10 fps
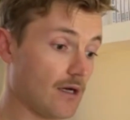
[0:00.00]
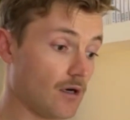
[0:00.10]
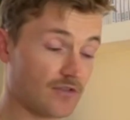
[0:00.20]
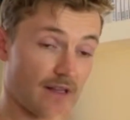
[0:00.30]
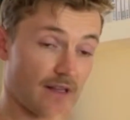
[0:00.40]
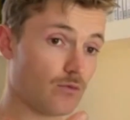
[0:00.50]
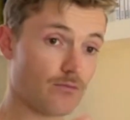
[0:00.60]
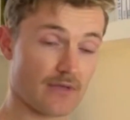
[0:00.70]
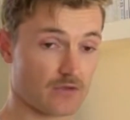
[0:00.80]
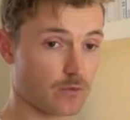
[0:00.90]
after that call,
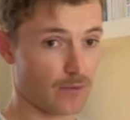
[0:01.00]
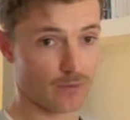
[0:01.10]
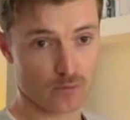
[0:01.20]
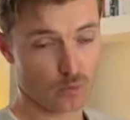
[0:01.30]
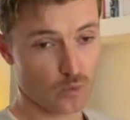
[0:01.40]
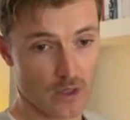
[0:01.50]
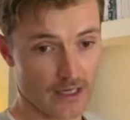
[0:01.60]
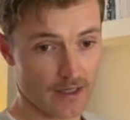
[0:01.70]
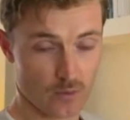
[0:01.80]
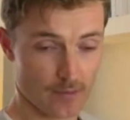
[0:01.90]
that's when
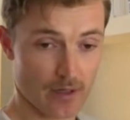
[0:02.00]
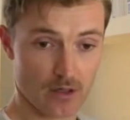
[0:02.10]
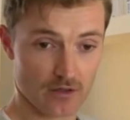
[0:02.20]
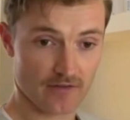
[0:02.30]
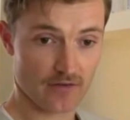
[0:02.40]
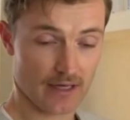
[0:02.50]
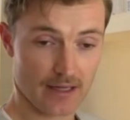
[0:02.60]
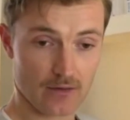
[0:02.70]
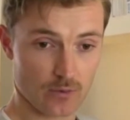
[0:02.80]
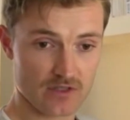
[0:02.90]
we're partners with their
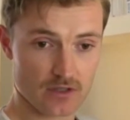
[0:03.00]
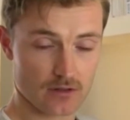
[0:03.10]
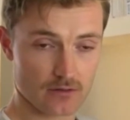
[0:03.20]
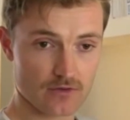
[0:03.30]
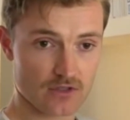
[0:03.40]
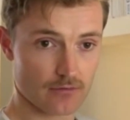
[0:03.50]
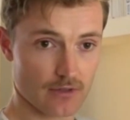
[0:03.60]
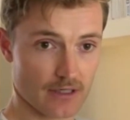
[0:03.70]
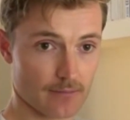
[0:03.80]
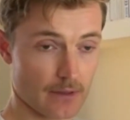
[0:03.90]
account and we start
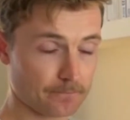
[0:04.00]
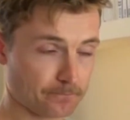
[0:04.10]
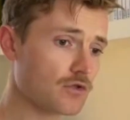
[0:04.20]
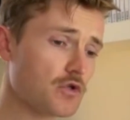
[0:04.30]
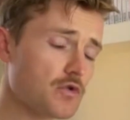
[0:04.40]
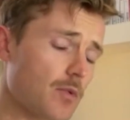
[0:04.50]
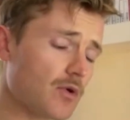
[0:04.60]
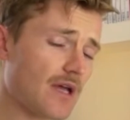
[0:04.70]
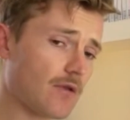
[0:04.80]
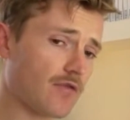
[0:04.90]
running. But as soon as we
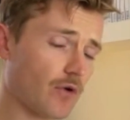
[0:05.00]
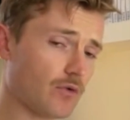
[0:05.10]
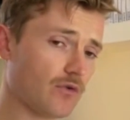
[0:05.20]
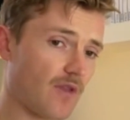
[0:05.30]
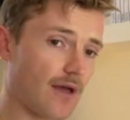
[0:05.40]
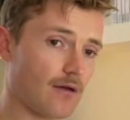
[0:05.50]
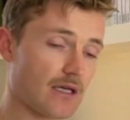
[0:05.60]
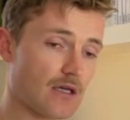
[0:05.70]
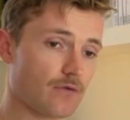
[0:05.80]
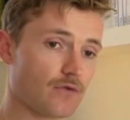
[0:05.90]
put down the phone to that
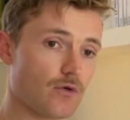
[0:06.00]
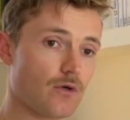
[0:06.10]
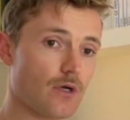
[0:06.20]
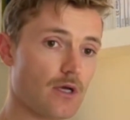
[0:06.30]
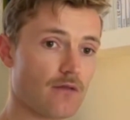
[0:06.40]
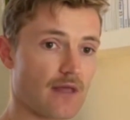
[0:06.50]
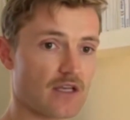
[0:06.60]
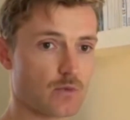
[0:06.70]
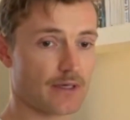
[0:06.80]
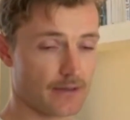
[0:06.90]
kickoff call,
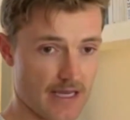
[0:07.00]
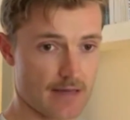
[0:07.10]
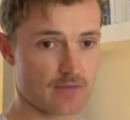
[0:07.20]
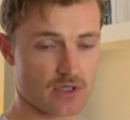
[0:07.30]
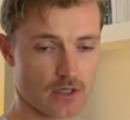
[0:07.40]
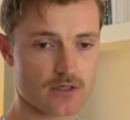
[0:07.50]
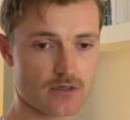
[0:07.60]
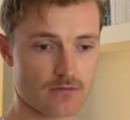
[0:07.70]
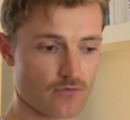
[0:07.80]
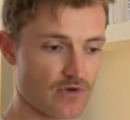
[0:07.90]
that's when our team starts
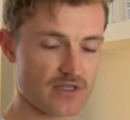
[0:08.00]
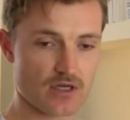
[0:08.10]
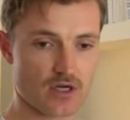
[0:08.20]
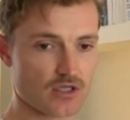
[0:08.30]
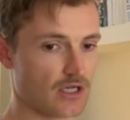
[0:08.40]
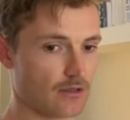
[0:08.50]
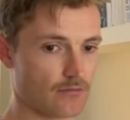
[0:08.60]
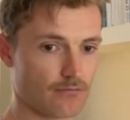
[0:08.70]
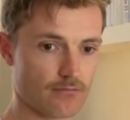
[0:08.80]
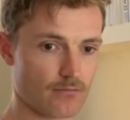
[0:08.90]
researching,
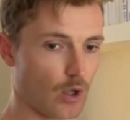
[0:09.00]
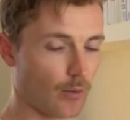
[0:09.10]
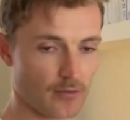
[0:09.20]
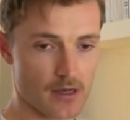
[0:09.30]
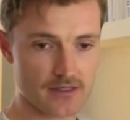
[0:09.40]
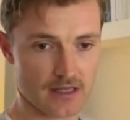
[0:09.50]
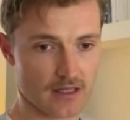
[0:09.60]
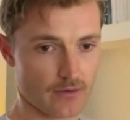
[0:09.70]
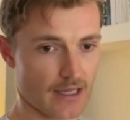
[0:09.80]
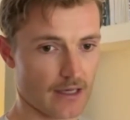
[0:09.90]
optimizing
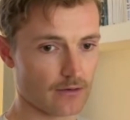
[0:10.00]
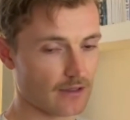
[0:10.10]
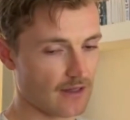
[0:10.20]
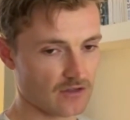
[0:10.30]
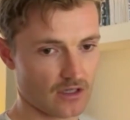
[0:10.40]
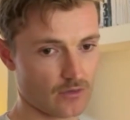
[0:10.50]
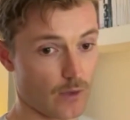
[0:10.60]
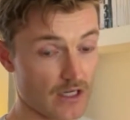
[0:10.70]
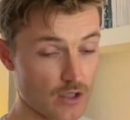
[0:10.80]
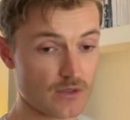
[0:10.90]
their account. And that's kind of
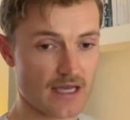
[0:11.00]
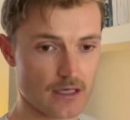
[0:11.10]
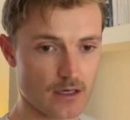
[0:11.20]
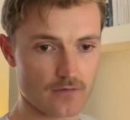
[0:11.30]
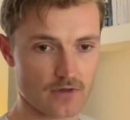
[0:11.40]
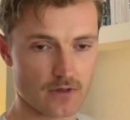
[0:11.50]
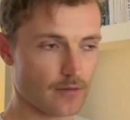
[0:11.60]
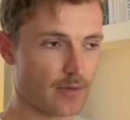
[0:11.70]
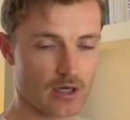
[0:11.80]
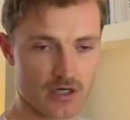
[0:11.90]
when you take over
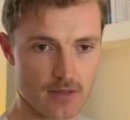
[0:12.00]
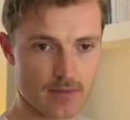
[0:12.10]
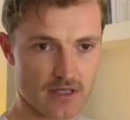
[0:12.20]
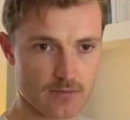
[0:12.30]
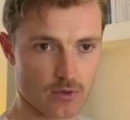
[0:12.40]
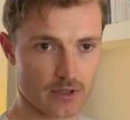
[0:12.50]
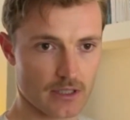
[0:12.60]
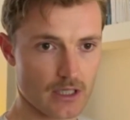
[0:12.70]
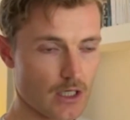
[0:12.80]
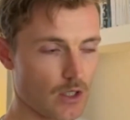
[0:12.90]
the partnership at this point.